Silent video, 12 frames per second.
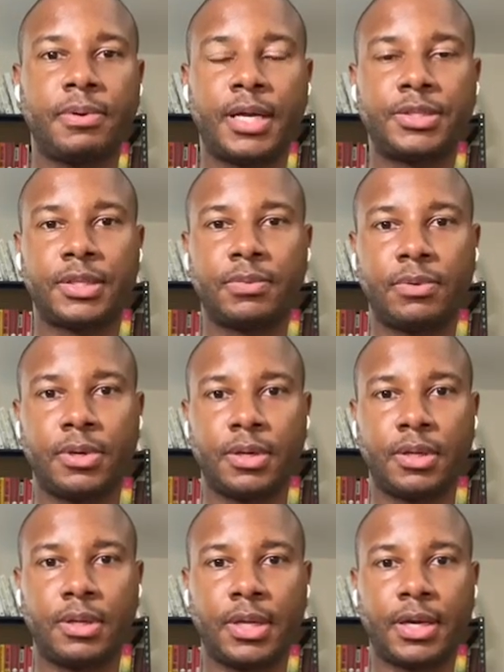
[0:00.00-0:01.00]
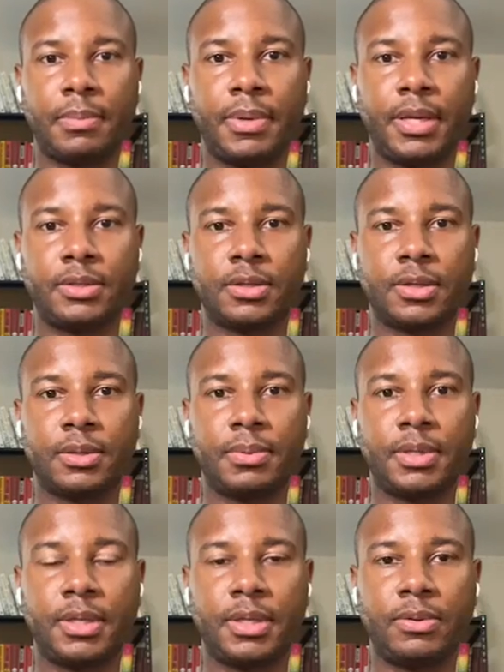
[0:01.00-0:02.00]
project where like a major
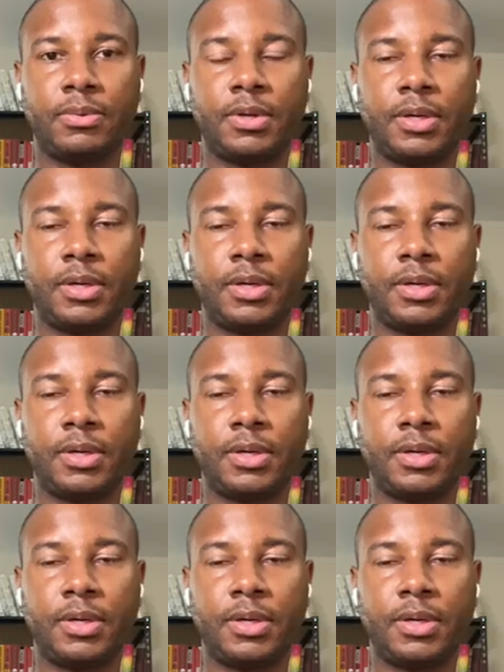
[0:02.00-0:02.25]
company